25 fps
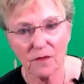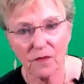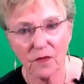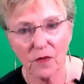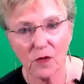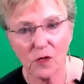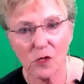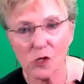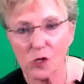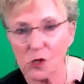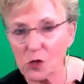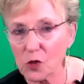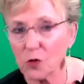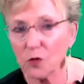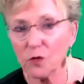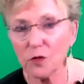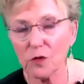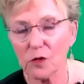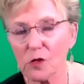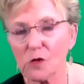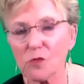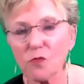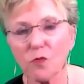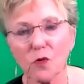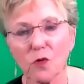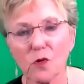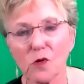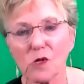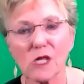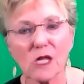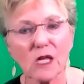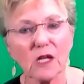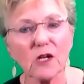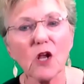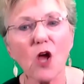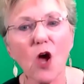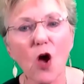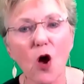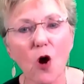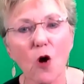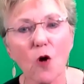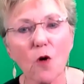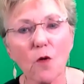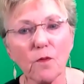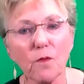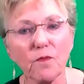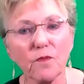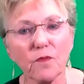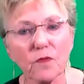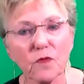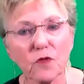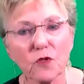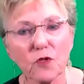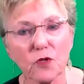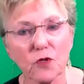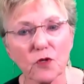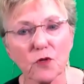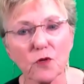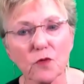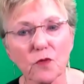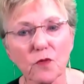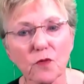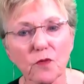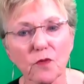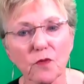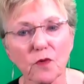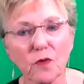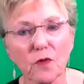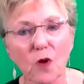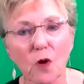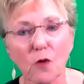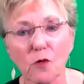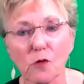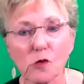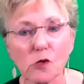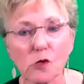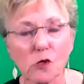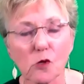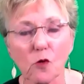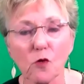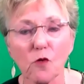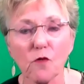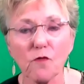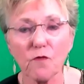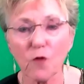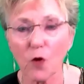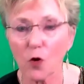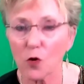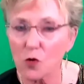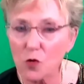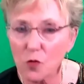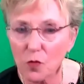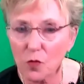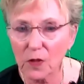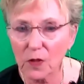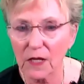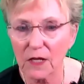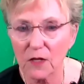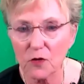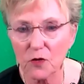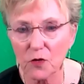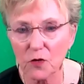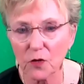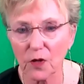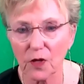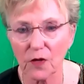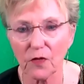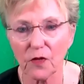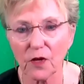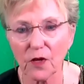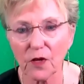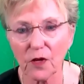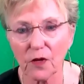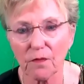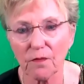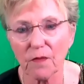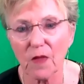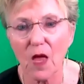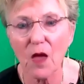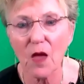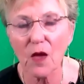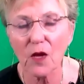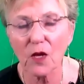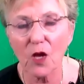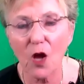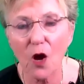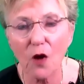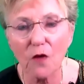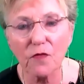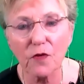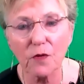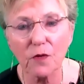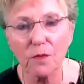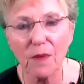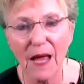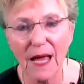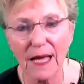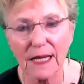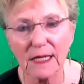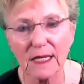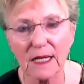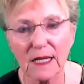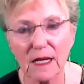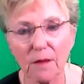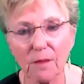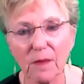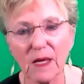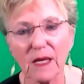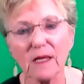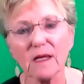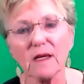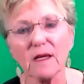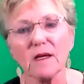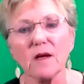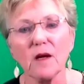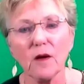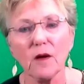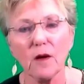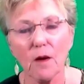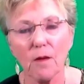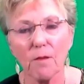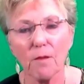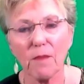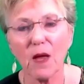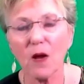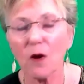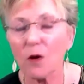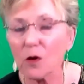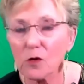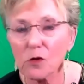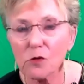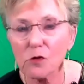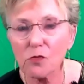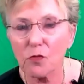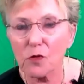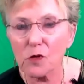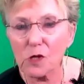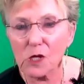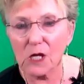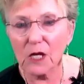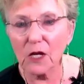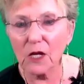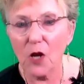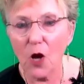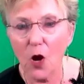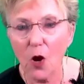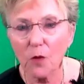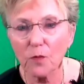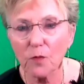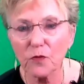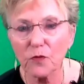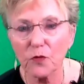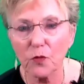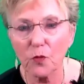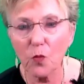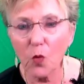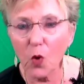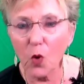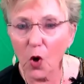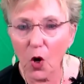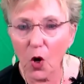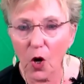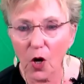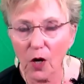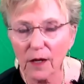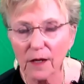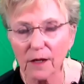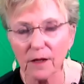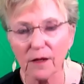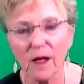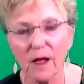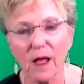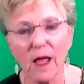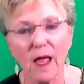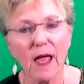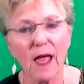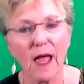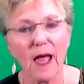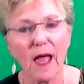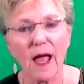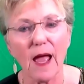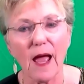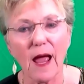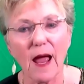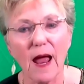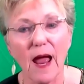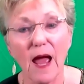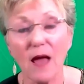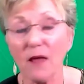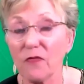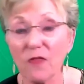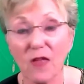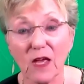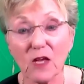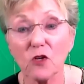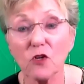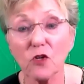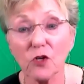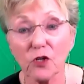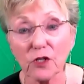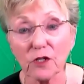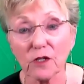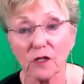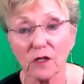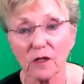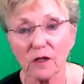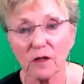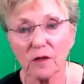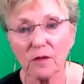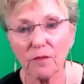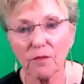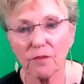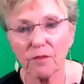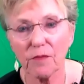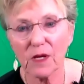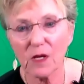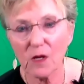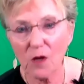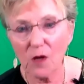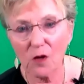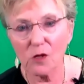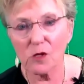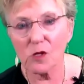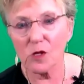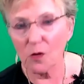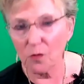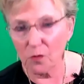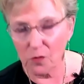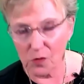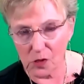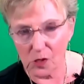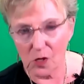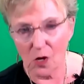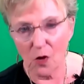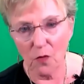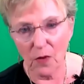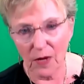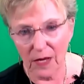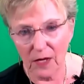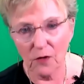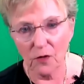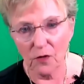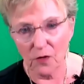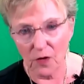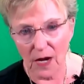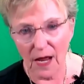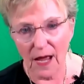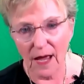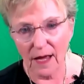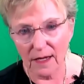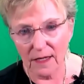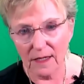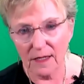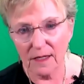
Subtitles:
Students were sent home to go to school virtually during the COVID pandemic. Parents were sent home to work, and they couldn't because there was no internet.